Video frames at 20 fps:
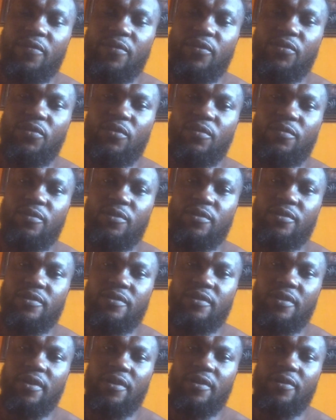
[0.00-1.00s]
you so much.
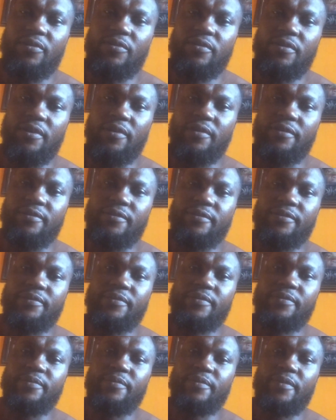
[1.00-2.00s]
Thank you, sir.
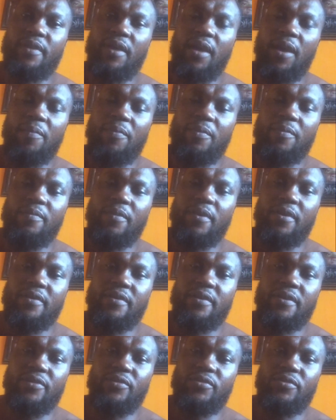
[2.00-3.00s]
Happy
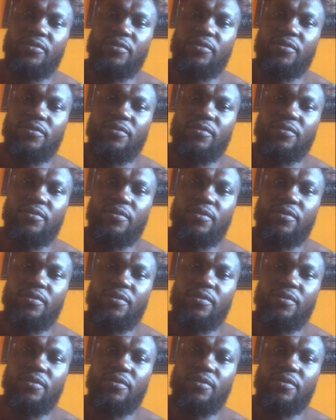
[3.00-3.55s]
birthday to you.